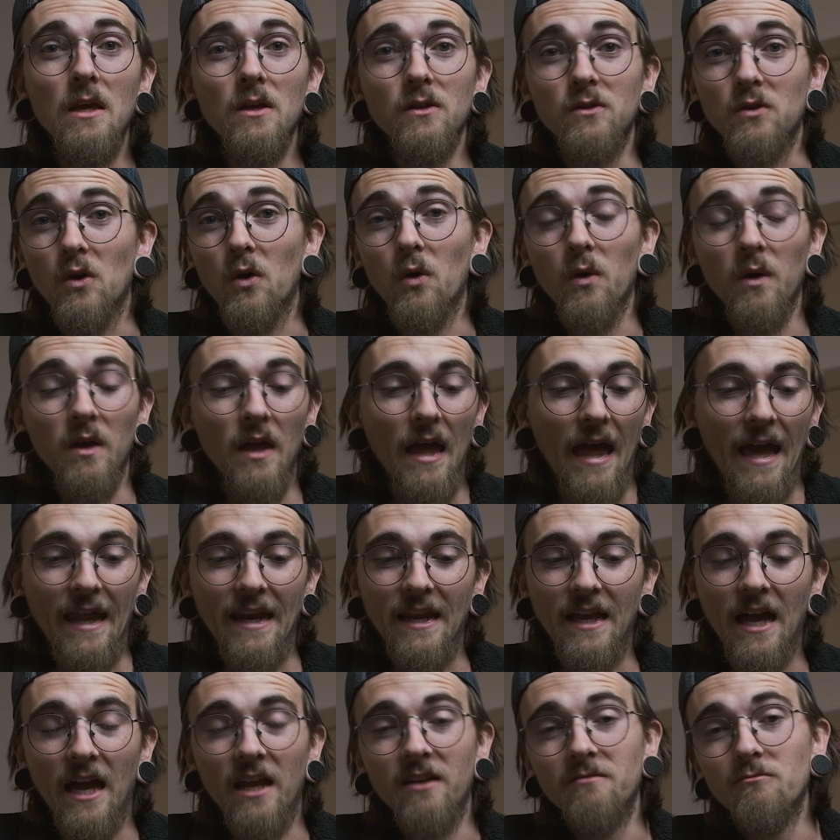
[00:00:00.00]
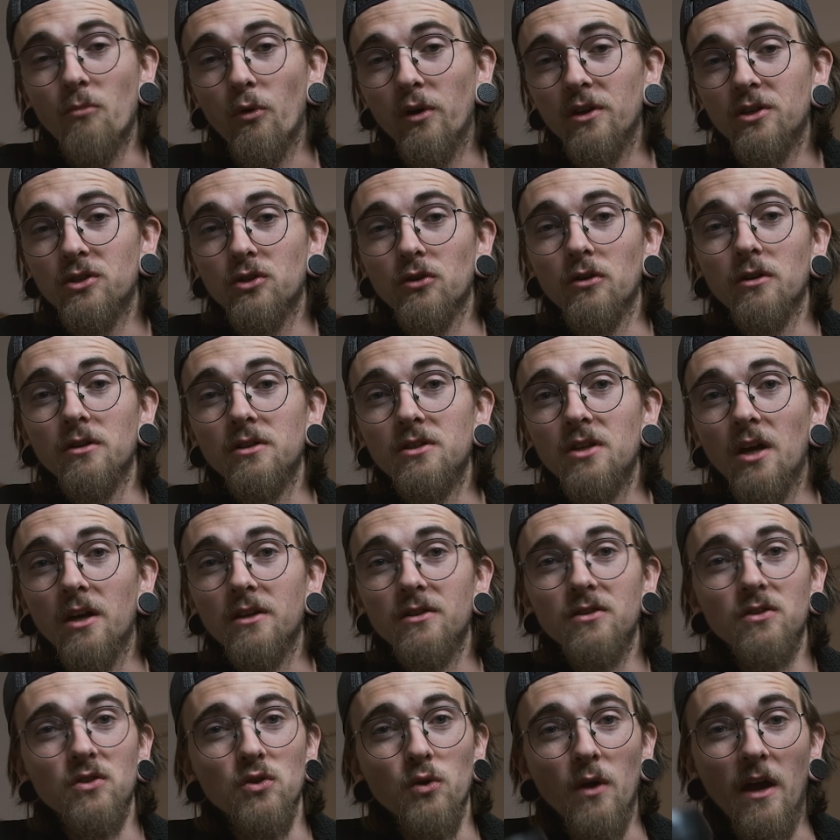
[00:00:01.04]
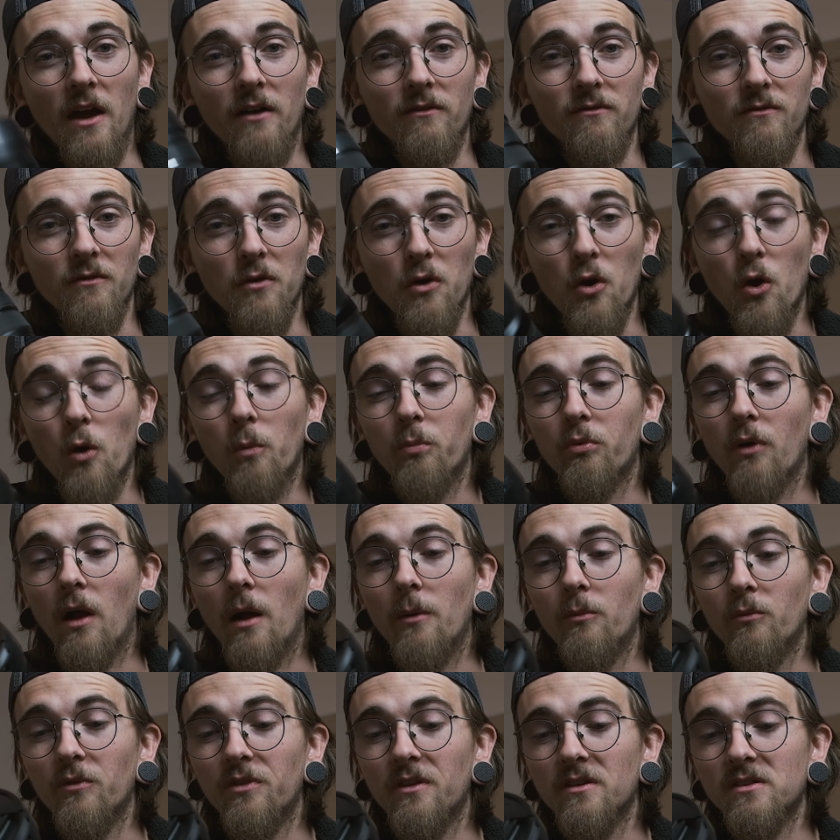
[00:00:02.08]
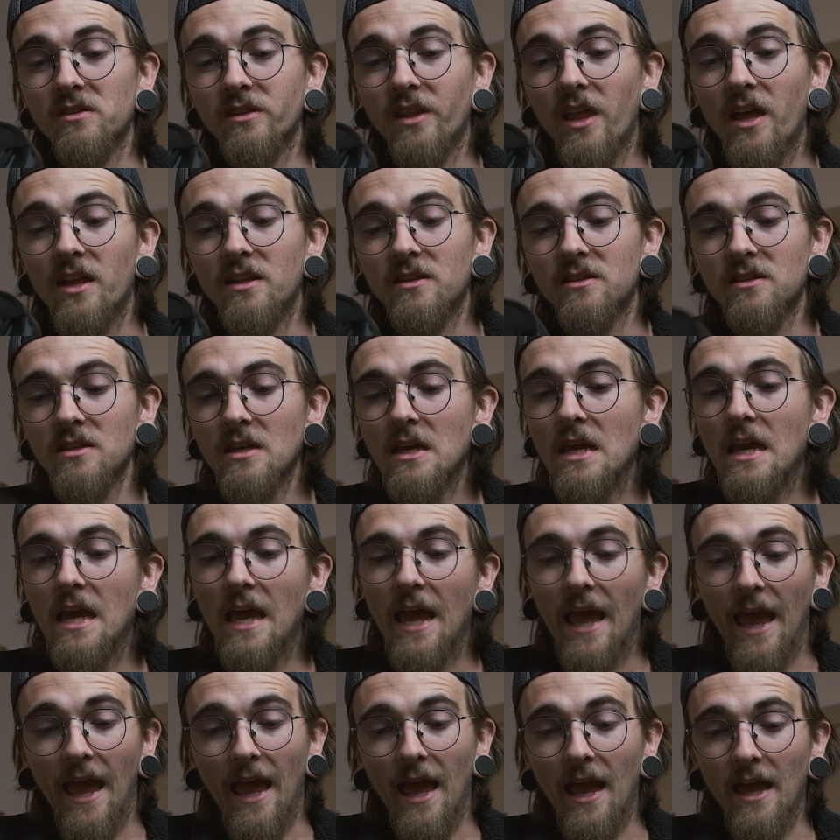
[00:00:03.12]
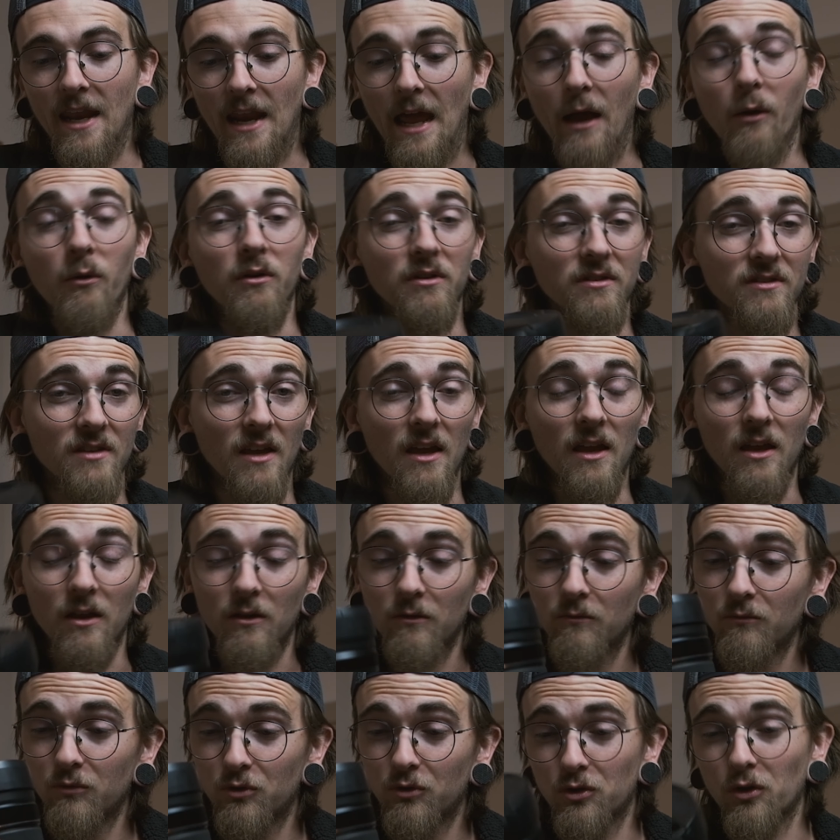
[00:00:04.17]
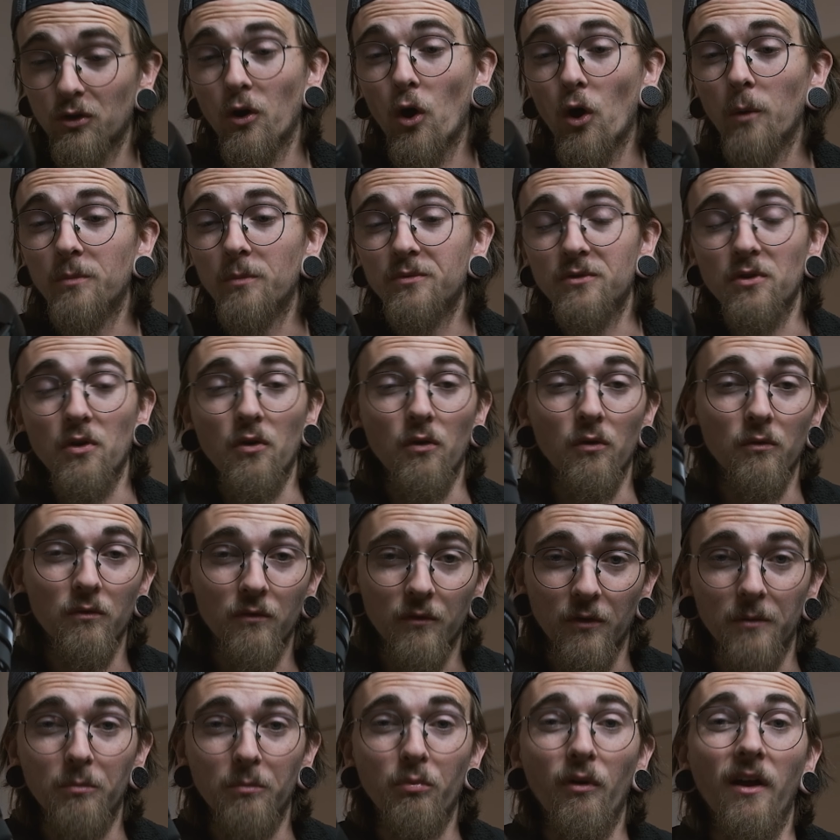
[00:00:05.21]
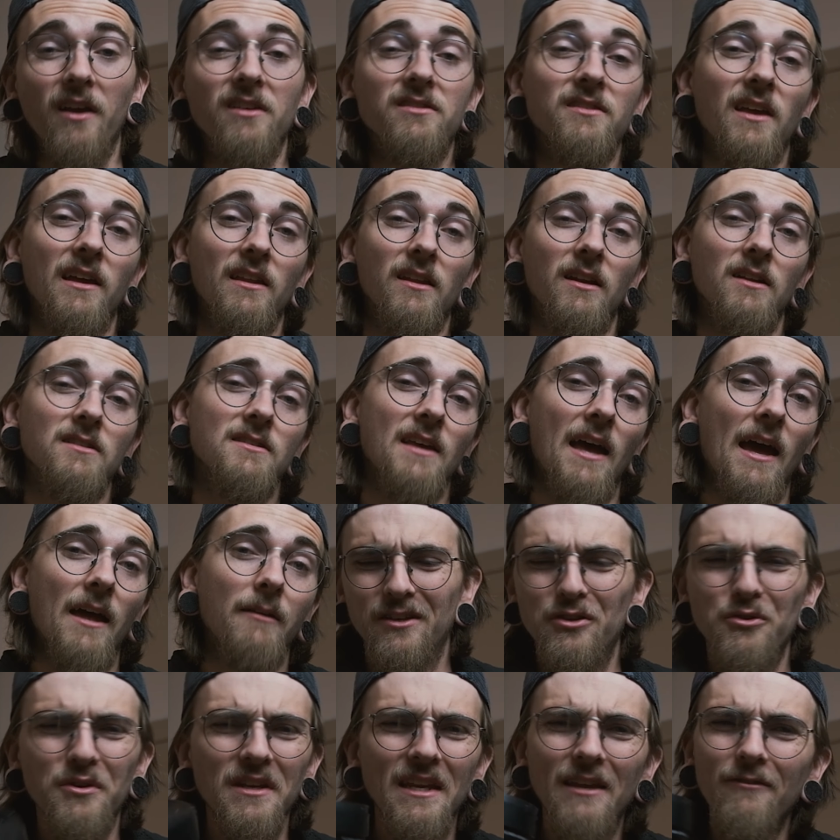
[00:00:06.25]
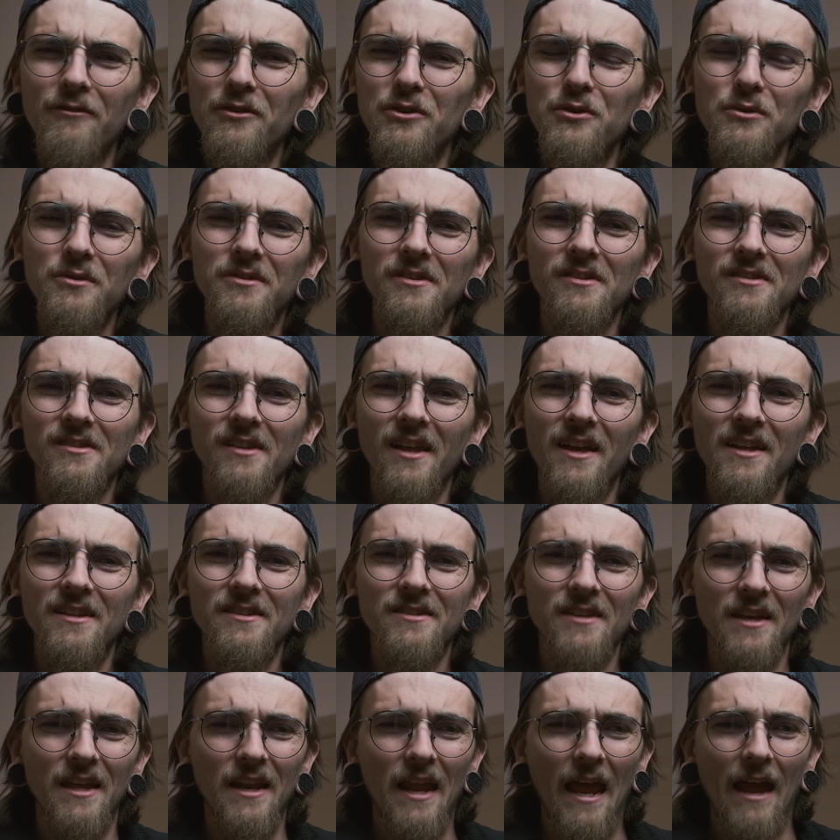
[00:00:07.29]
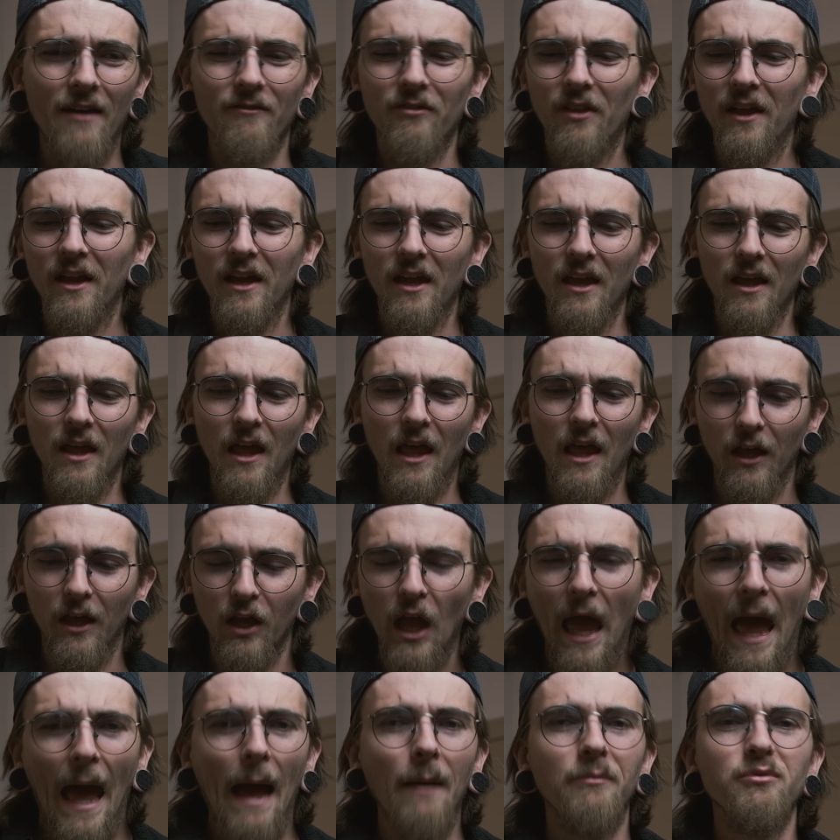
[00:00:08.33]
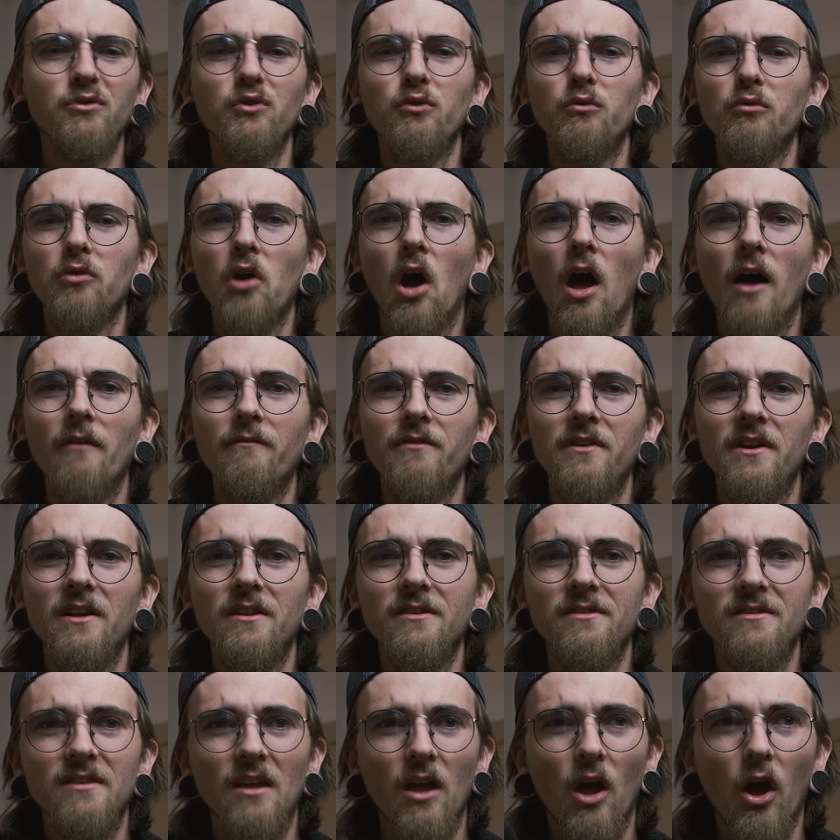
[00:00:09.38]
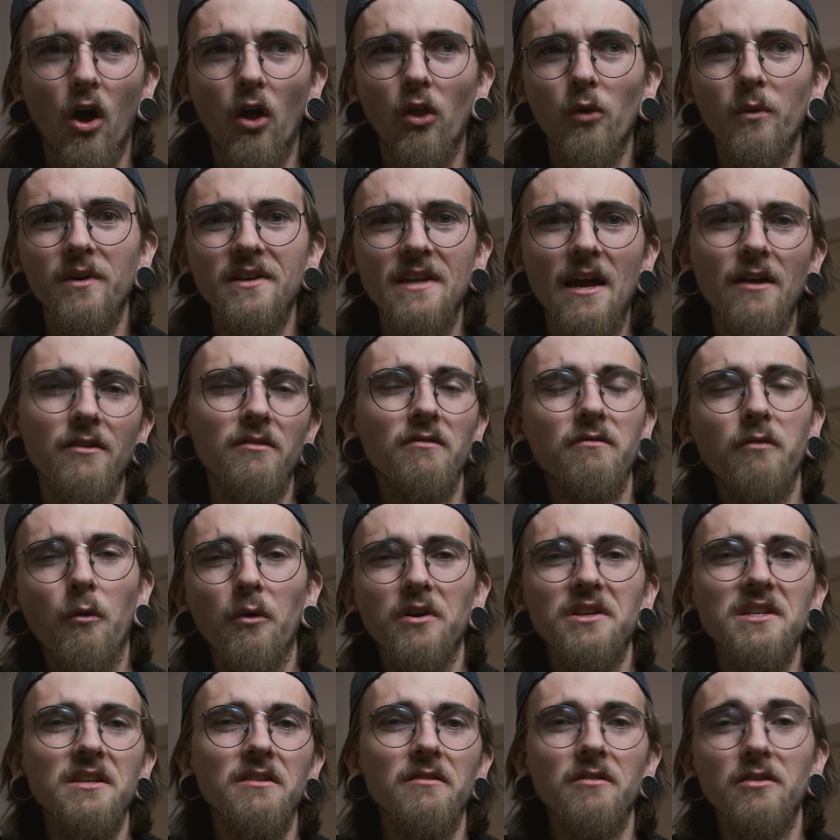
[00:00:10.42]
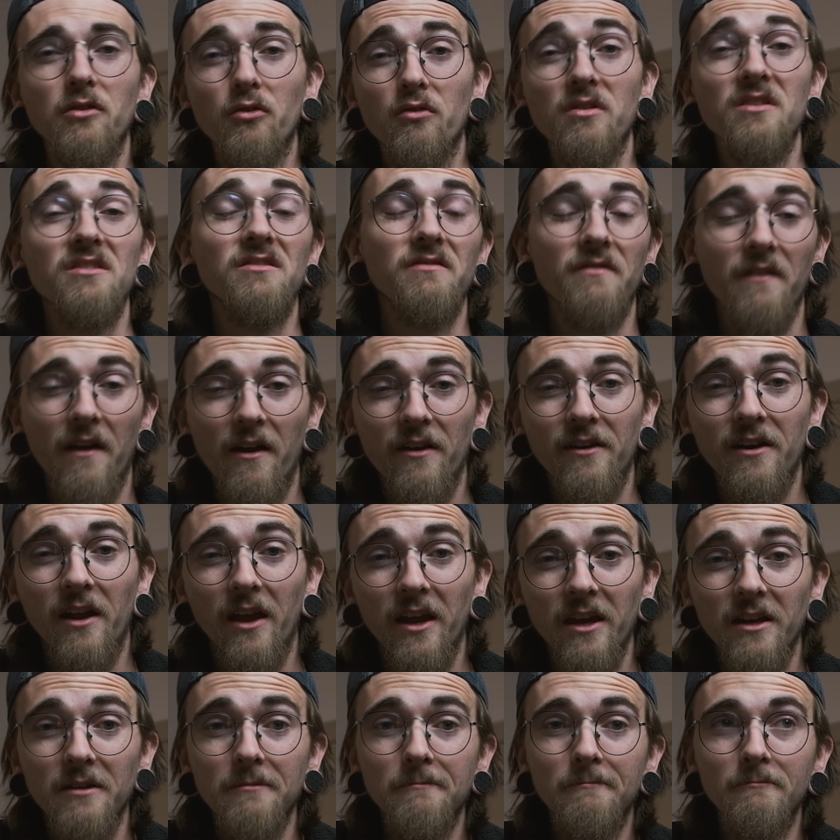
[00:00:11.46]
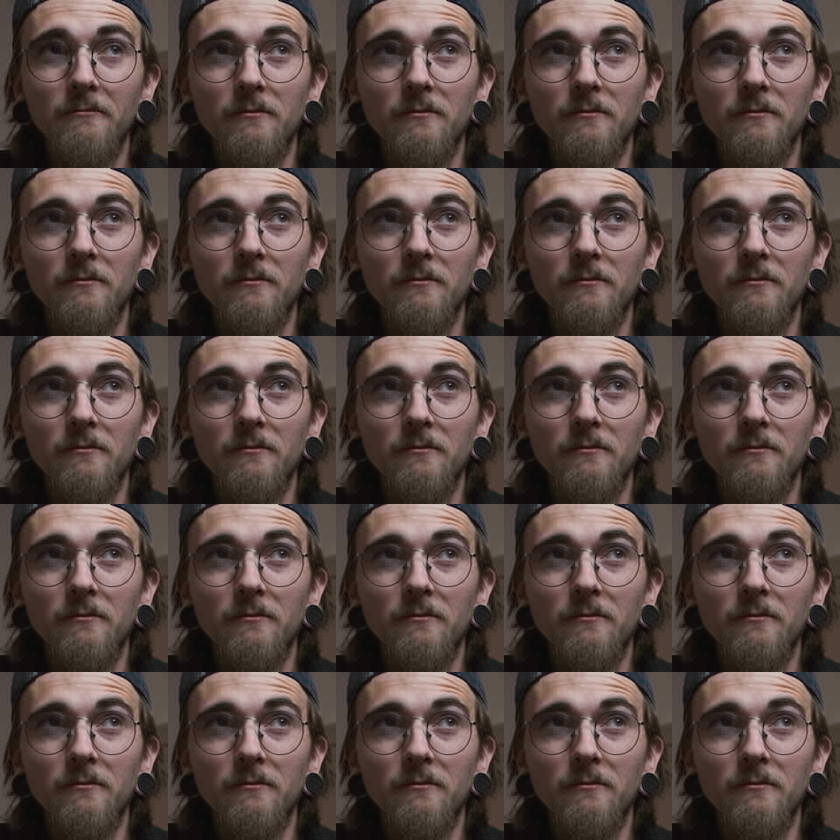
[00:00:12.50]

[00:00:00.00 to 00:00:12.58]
So any kind of moisture, dust, you have no problem with this lens. And I would say sure hope so for the price tag that it's at. You can even use this lens and have like absolute confidence all the way down to 14 degrees Fahrenheit.